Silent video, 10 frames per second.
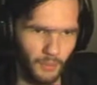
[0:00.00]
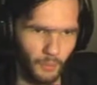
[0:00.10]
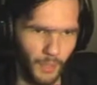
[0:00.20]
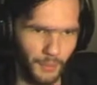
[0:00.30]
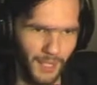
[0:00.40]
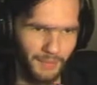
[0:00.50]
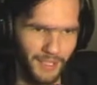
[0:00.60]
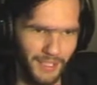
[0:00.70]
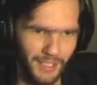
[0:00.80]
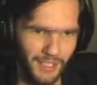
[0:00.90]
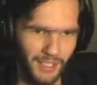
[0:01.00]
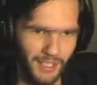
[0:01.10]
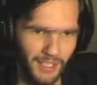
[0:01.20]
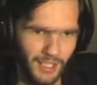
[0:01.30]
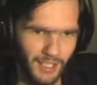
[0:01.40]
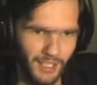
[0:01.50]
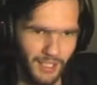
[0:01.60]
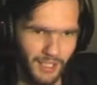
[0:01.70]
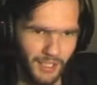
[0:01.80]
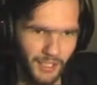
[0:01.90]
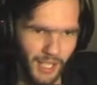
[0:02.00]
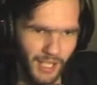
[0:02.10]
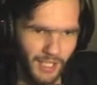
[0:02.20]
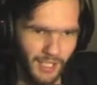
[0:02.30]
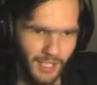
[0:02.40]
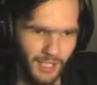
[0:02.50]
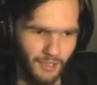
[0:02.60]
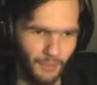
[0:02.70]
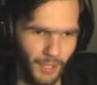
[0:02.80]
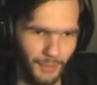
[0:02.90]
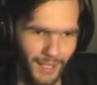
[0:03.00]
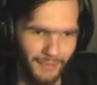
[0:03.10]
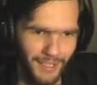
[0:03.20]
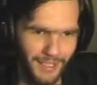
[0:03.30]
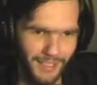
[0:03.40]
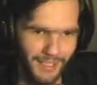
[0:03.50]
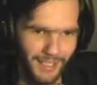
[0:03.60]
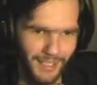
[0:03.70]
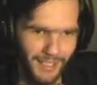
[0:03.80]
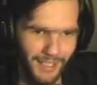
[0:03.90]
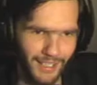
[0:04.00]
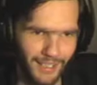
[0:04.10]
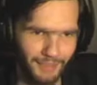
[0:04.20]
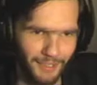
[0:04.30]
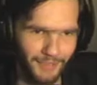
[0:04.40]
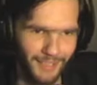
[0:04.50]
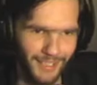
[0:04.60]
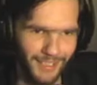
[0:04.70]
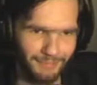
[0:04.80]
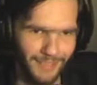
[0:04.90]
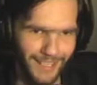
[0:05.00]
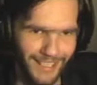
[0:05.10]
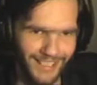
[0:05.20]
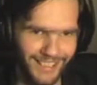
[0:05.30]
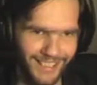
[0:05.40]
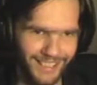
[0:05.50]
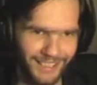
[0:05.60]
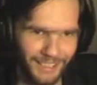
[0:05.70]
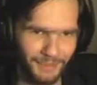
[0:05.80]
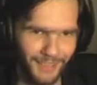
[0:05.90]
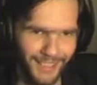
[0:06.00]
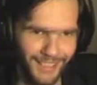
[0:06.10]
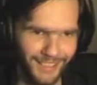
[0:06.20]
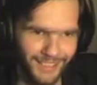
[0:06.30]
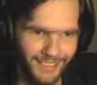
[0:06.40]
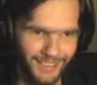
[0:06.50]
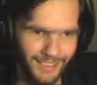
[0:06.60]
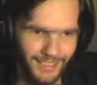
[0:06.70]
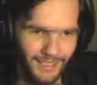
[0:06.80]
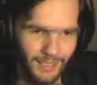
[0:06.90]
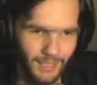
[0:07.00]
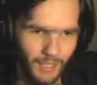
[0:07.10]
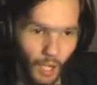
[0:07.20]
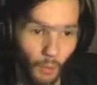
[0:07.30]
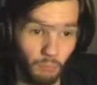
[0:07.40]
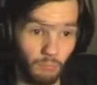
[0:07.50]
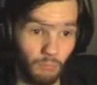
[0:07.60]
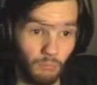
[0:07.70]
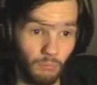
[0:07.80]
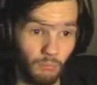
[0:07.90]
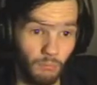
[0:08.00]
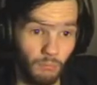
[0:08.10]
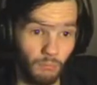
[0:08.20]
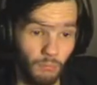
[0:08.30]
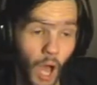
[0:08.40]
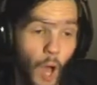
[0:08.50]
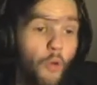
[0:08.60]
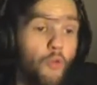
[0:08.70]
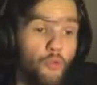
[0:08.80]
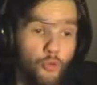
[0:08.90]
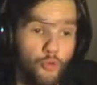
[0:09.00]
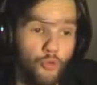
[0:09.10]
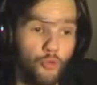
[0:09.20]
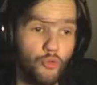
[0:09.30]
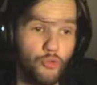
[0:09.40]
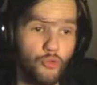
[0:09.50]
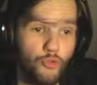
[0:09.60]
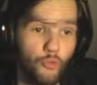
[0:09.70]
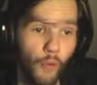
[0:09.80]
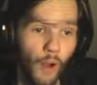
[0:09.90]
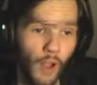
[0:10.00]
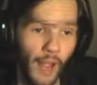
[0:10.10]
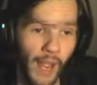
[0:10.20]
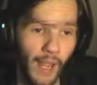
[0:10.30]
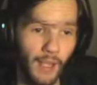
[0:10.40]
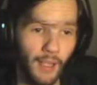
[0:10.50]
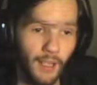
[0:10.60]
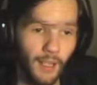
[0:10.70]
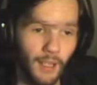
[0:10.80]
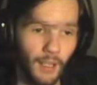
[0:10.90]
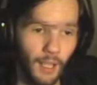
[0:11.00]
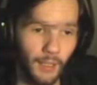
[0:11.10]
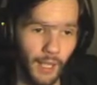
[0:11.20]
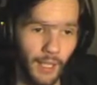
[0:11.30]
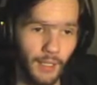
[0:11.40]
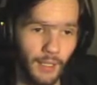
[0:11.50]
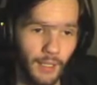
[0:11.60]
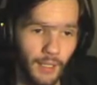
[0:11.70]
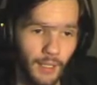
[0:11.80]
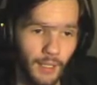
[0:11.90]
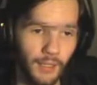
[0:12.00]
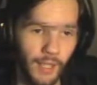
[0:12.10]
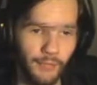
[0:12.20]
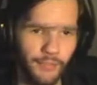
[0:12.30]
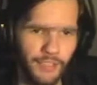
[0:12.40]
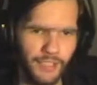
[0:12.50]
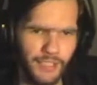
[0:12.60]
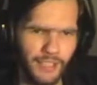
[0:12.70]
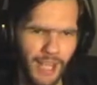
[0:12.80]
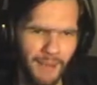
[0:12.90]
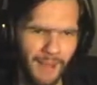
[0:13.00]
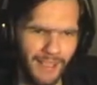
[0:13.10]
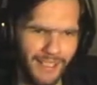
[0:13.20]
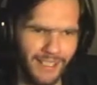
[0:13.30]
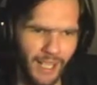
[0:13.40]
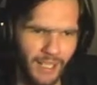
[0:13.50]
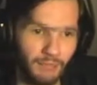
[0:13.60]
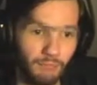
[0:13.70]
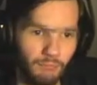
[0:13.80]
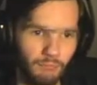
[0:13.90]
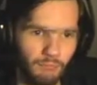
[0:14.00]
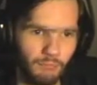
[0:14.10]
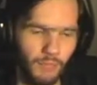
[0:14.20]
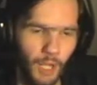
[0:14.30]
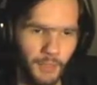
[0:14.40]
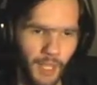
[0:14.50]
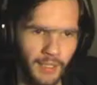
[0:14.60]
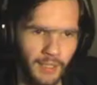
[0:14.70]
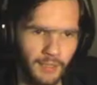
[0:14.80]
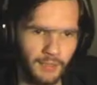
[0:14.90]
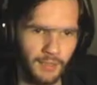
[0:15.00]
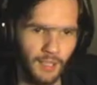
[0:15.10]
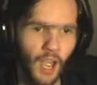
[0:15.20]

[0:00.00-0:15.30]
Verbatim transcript: Why do I have this? Shit. Why do I have this? Can I get rid of it? Please, I don't want it. Oh. Oh. Right. Okay. Guess that makes sense. Okay, then.